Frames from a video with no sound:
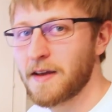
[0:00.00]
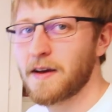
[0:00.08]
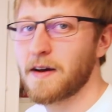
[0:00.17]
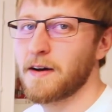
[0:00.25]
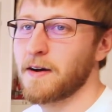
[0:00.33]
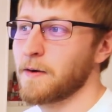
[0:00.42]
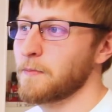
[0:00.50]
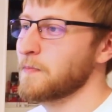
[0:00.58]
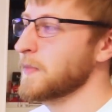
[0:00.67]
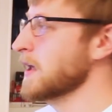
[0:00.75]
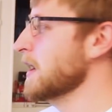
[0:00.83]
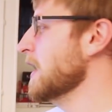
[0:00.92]

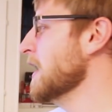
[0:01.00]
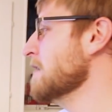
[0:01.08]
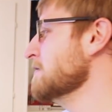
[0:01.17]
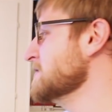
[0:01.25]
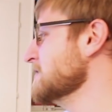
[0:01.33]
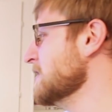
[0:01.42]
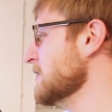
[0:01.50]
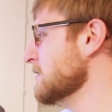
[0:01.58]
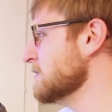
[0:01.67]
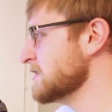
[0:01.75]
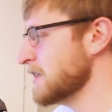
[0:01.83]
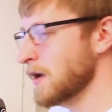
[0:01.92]
And
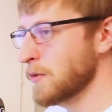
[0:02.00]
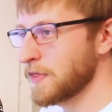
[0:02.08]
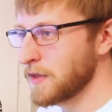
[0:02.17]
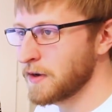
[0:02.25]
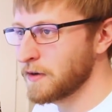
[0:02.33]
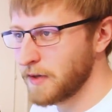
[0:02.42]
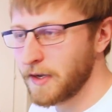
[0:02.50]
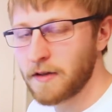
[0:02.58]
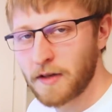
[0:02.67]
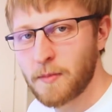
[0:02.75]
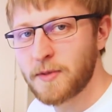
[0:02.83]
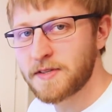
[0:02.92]
obviously stay within your legal
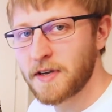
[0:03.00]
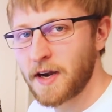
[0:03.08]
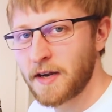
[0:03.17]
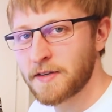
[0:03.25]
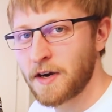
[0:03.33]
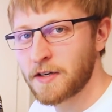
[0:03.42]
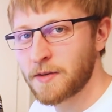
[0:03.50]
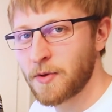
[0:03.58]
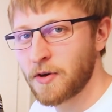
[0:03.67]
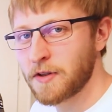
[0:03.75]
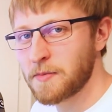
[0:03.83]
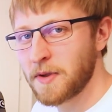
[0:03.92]
limits like I talked
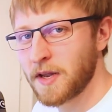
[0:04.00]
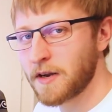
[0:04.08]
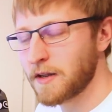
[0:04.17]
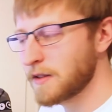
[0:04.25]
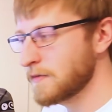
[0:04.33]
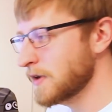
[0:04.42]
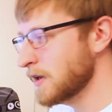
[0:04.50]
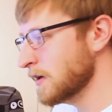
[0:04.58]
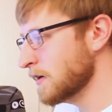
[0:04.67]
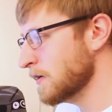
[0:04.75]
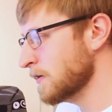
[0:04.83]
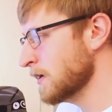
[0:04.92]
about at the beginning of the
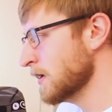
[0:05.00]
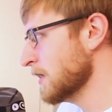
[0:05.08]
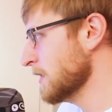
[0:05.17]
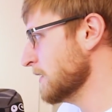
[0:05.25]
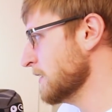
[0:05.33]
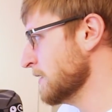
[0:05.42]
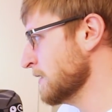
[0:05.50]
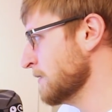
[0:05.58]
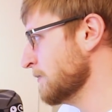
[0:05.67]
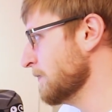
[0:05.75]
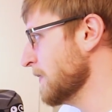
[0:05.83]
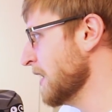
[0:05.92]
video.
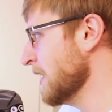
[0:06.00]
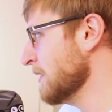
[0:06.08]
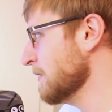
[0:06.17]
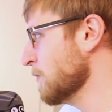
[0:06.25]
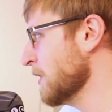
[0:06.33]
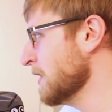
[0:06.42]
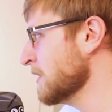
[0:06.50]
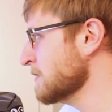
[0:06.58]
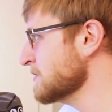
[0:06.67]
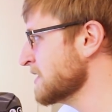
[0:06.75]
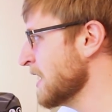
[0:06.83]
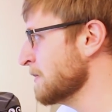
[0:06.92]
And when it
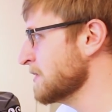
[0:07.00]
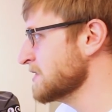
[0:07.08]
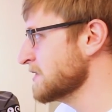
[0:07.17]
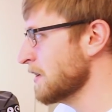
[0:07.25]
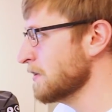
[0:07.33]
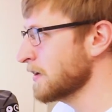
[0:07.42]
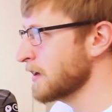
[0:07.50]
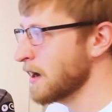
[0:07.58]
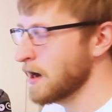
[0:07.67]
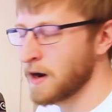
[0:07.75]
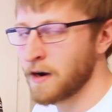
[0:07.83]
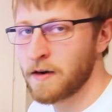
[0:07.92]
comes time to sell the
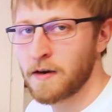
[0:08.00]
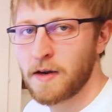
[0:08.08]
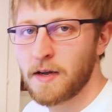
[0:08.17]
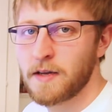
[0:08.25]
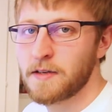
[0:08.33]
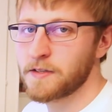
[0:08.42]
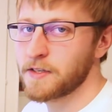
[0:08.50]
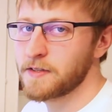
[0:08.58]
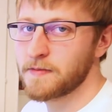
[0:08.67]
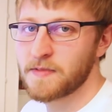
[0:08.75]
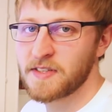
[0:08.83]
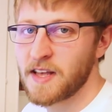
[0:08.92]
car,
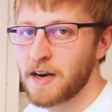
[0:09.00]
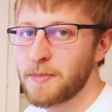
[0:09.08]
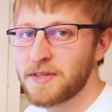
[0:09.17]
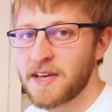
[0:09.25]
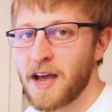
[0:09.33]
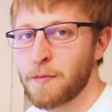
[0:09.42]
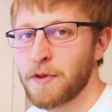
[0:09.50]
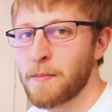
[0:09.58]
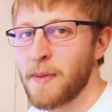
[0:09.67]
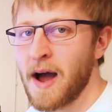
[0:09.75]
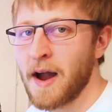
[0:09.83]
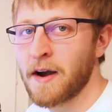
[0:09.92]
just set up a time with a
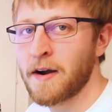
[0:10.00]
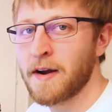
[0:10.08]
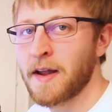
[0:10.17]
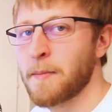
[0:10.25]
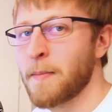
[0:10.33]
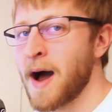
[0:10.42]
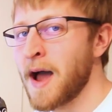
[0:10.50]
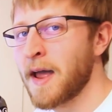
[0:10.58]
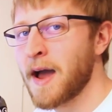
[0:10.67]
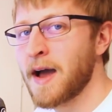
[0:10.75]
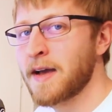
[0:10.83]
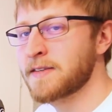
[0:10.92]
buyer. In
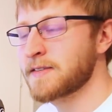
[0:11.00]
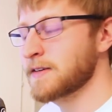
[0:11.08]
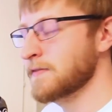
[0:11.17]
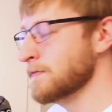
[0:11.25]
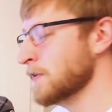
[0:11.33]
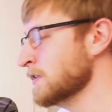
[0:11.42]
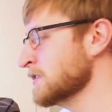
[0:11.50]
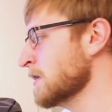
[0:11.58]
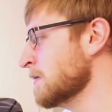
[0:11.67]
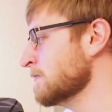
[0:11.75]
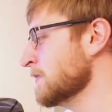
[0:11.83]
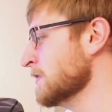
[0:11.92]
my eyes, first
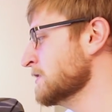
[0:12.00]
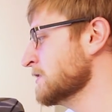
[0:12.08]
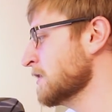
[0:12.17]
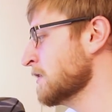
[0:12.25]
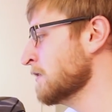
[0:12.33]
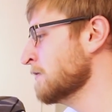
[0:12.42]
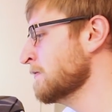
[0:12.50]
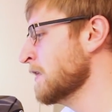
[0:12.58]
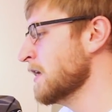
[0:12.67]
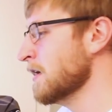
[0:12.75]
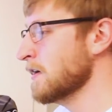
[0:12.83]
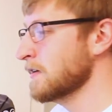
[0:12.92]
come, first serve.
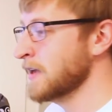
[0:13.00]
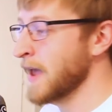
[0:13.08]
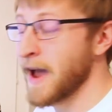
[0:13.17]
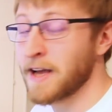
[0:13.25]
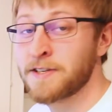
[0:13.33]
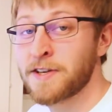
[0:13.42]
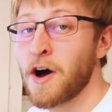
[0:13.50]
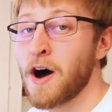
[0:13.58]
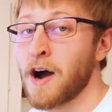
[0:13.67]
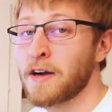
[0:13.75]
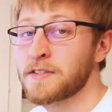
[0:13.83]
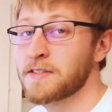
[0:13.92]
Cash
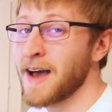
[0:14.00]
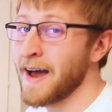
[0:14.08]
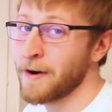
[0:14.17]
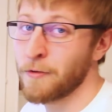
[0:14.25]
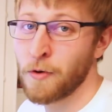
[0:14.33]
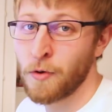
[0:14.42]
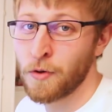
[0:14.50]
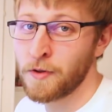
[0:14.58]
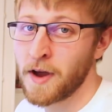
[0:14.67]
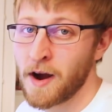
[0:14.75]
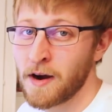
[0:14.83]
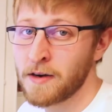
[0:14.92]
talks. I don't
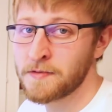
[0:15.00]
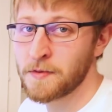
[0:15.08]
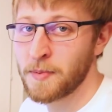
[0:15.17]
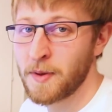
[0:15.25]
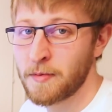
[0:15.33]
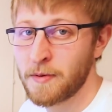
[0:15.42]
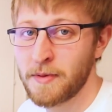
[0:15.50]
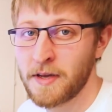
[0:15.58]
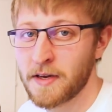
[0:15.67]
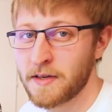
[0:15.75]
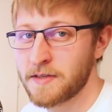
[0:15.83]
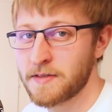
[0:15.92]
hold cars for people
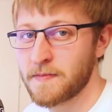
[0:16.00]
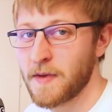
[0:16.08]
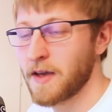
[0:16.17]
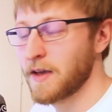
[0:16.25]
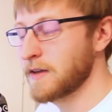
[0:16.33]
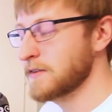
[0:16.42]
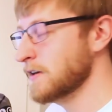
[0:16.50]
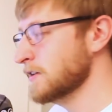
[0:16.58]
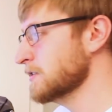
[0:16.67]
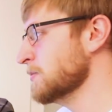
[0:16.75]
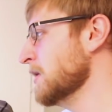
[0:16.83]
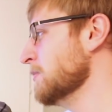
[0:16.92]
because
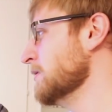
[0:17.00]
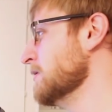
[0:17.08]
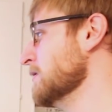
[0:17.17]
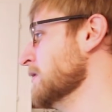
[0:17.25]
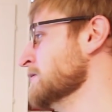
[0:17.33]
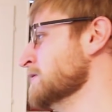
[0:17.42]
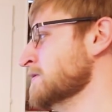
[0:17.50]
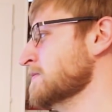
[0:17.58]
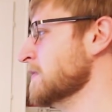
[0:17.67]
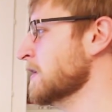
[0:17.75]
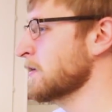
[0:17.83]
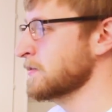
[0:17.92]
tons of people
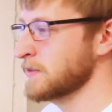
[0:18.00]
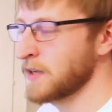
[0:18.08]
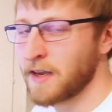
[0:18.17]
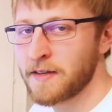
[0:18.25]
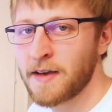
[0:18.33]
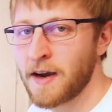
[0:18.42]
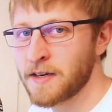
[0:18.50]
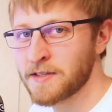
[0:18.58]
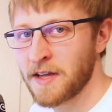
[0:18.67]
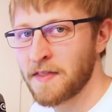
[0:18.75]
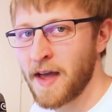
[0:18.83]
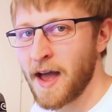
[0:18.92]
just, kick tires
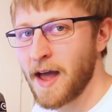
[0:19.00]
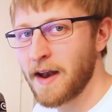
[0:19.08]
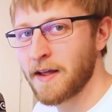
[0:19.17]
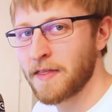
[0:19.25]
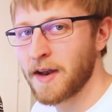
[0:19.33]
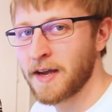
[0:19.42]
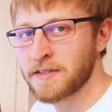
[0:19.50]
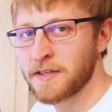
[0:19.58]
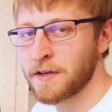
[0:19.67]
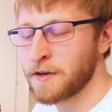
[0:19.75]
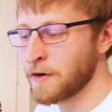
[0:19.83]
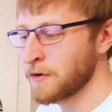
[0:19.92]
on that, and the next
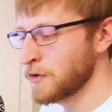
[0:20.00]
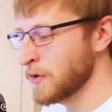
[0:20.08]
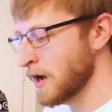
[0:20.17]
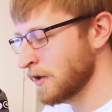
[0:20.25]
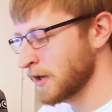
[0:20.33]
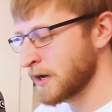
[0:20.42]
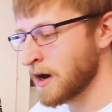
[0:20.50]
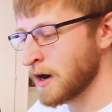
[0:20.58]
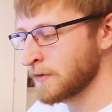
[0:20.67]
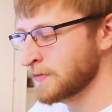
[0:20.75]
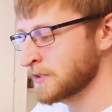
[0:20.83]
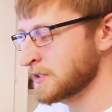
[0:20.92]
thing you know, you held a
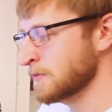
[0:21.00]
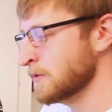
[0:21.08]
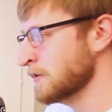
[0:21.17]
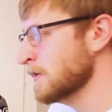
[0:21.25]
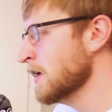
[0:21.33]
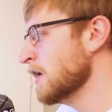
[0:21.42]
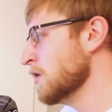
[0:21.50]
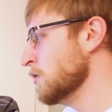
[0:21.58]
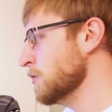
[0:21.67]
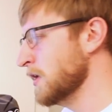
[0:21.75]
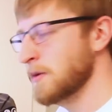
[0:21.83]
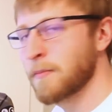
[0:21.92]
car for someone
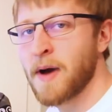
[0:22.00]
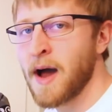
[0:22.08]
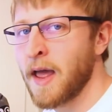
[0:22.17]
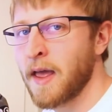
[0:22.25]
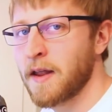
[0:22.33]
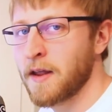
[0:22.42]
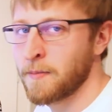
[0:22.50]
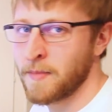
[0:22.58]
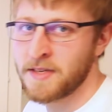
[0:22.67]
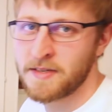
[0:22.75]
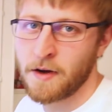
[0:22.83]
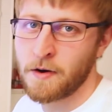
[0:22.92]
who didn't buy it and
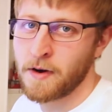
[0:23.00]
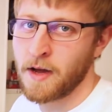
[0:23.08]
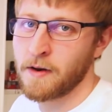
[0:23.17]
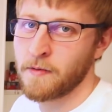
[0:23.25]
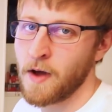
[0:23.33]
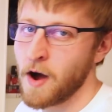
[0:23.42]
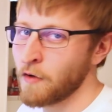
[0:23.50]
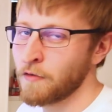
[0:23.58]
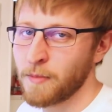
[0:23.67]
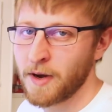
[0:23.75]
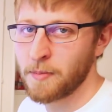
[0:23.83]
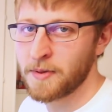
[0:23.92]
missed out on
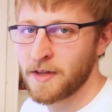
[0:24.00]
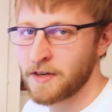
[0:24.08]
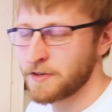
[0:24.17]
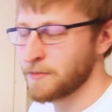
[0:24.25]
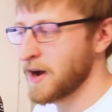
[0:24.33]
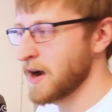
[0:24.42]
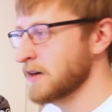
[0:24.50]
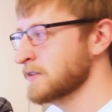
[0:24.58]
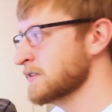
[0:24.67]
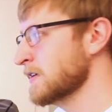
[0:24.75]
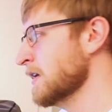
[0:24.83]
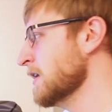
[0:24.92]
however many potential
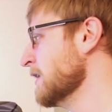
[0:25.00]
buyers.